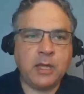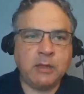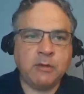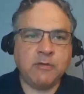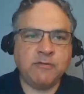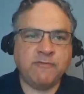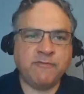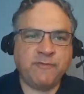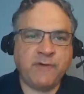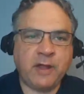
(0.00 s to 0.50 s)

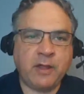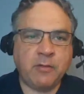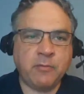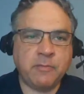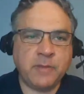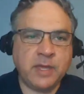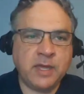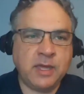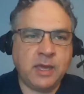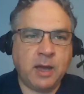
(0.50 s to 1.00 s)
You can follow
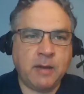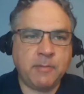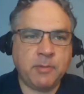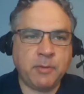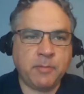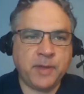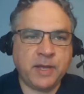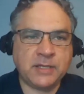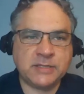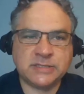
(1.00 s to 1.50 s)
me. I'm
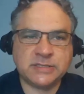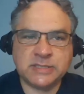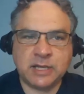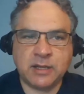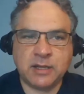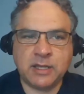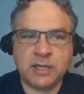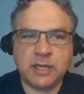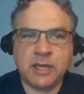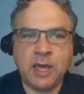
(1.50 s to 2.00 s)
your pal
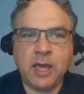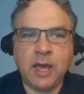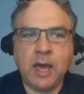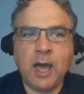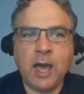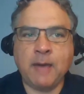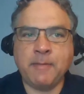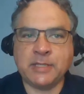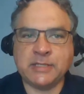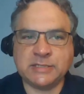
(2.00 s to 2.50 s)
Sully.
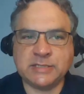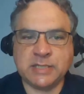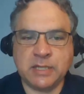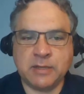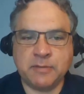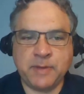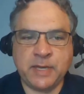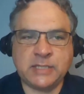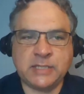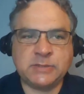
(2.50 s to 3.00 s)
I'm at
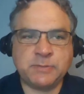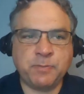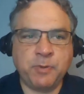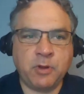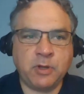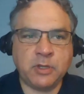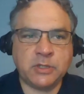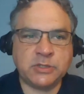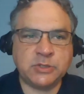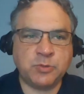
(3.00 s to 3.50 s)
Sully
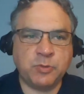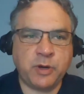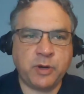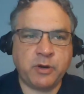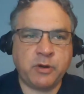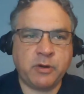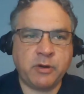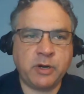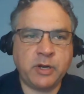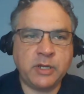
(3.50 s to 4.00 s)
Baseball on
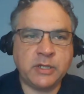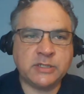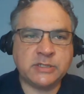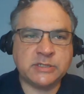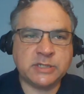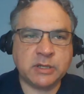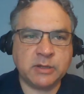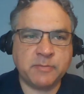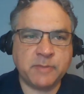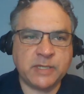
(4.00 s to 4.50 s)
Twitter,
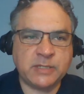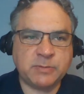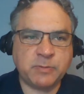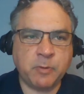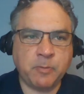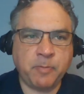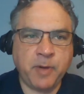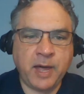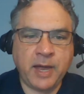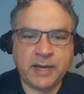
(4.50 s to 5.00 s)
Sully
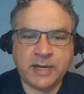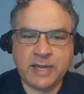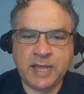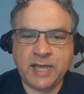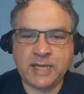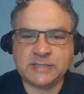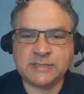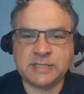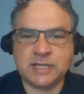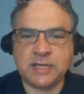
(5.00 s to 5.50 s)
Baseball
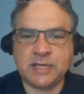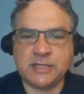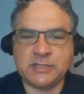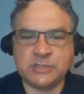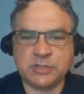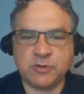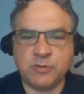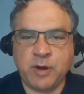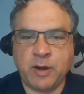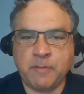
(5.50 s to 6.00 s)
Podcast on
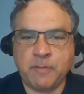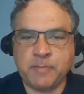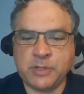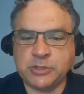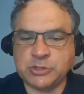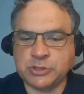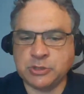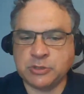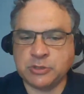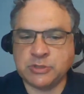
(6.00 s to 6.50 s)
Instagram. Be
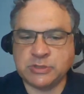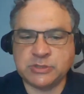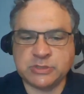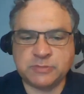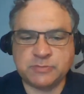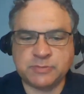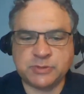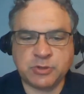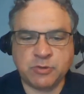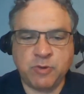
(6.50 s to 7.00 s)
sure to
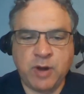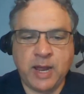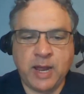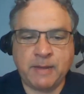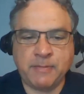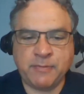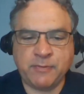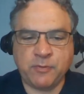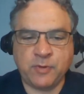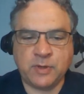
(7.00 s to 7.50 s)

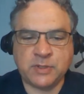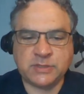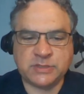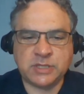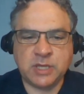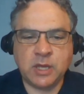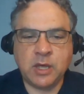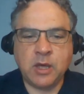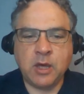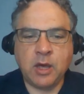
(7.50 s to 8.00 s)
subscribe to
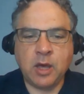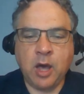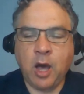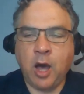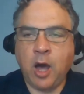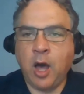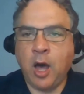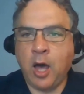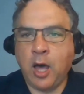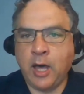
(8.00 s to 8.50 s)
us
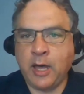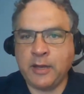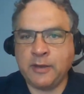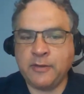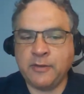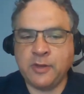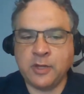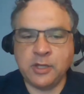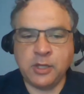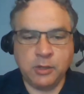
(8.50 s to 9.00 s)

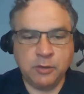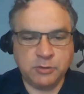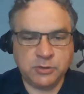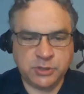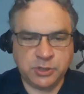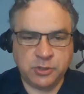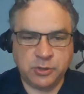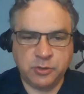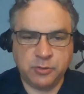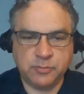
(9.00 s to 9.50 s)
on the
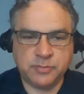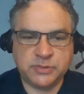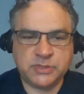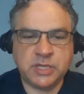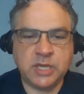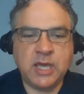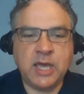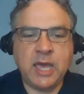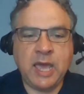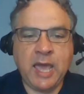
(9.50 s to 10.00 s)

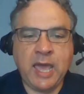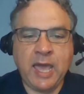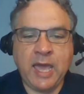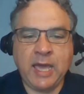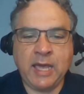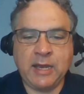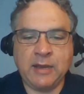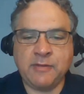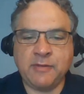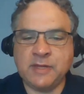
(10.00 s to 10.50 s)
YouTubes.
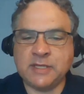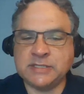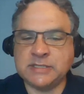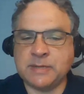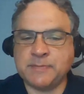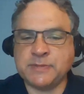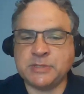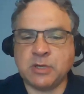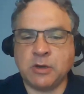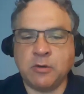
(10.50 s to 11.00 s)
And this
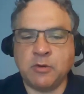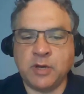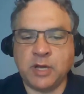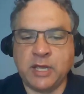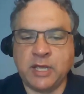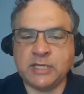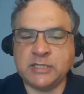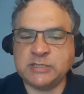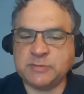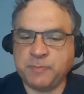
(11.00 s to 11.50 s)
episode
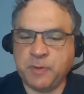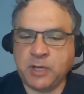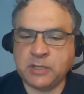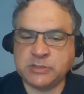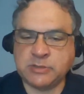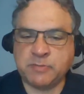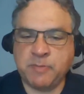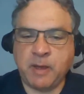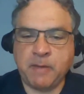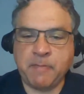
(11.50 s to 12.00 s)
is
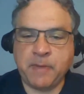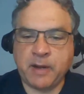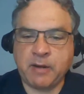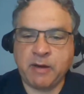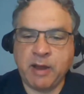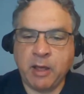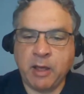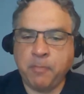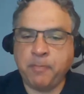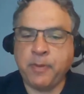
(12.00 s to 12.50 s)
sponsored by
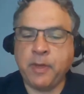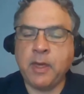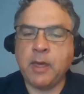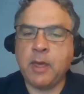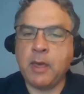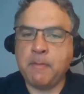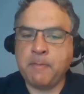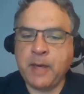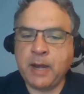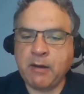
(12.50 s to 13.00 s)
BetterHelp.
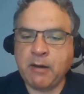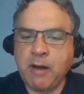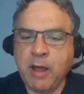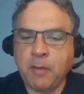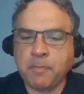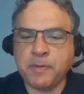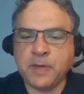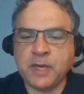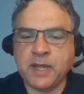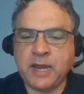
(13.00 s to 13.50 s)

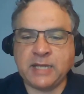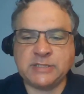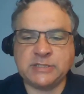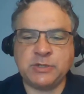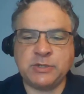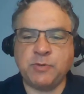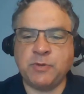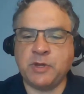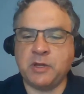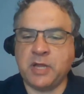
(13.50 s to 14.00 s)
BetterHelp
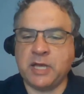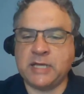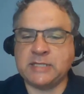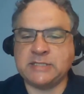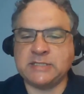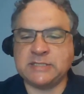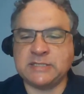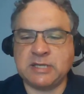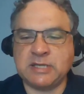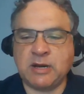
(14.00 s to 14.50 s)
connects you with a
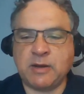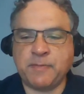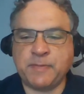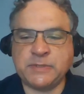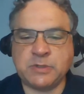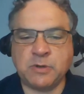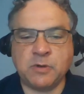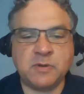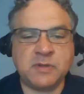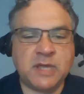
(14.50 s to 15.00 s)
licensed
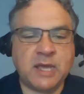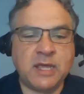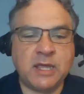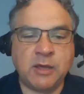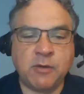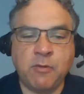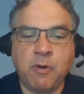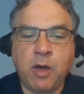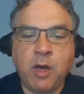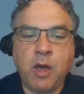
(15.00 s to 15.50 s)
therapist who can take
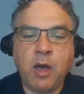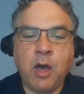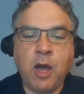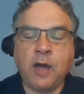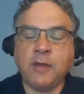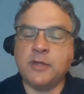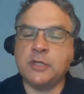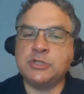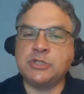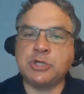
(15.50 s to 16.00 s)
you
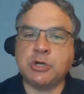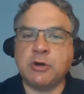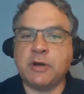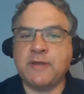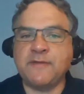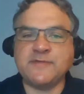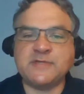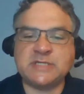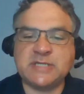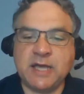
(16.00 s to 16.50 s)
on the
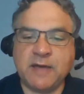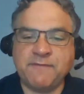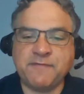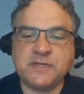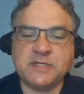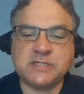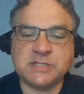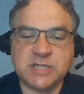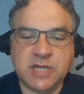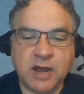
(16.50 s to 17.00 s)
journey of
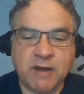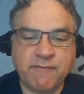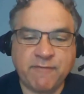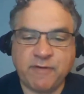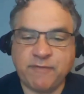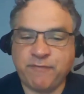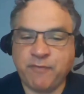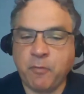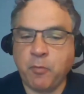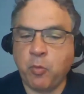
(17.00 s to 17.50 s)

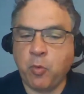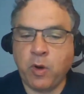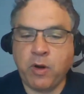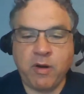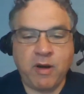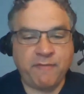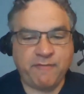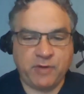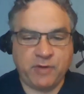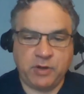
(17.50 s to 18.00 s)
self-discovery from
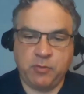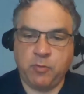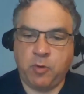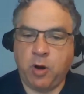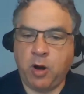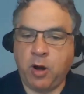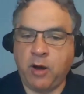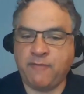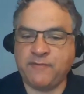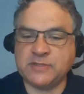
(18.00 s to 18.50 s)
wherever you
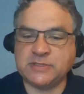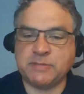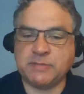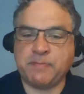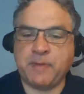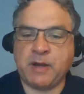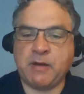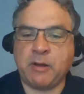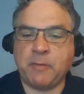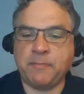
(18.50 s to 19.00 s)
are. Visit
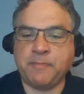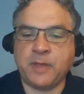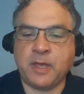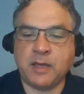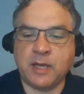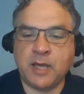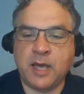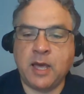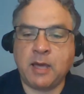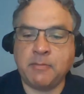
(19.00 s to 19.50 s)

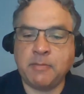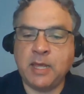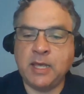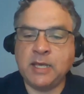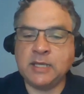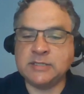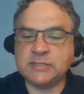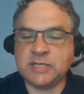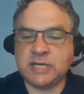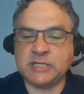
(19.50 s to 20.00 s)
betterhelp.com
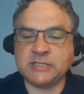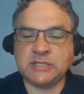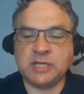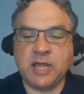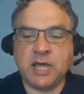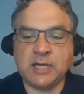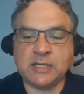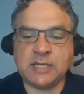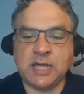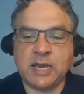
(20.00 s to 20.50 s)
slash
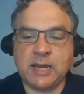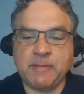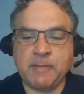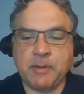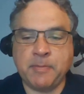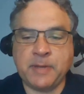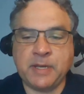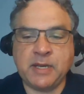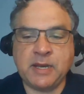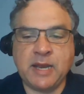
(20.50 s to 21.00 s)

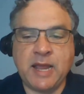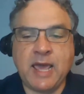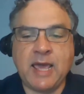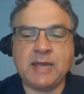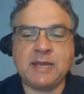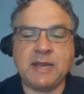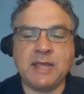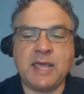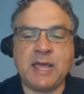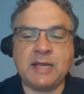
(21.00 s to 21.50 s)
lockedonmlb
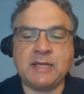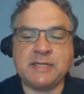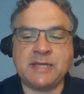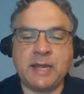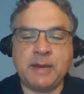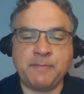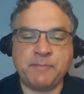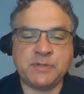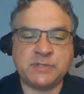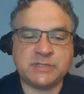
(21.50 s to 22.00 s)
today to get
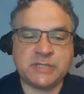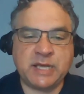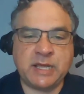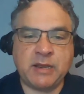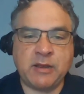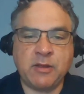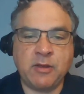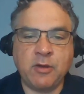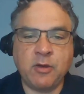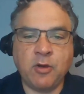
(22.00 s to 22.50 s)

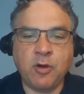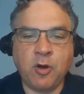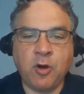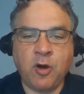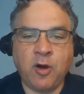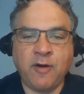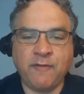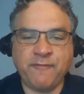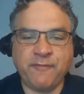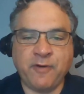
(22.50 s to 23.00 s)
10%
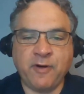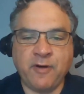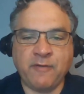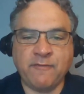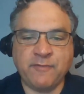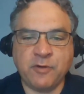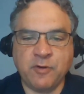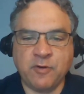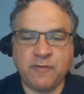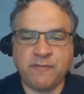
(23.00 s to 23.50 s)
off
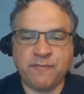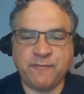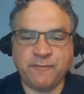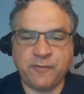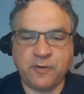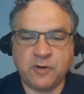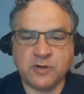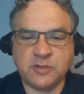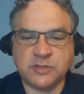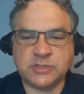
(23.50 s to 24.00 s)
of your
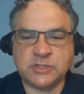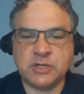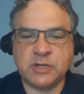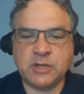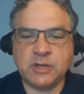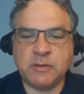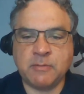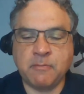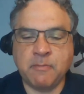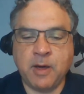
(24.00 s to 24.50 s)
first
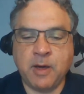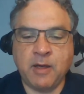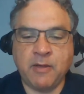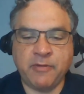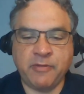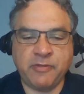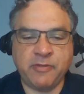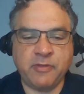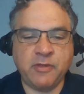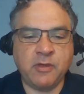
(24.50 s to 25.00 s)

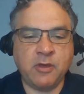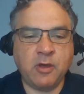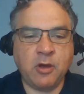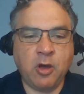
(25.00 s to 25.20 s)
month.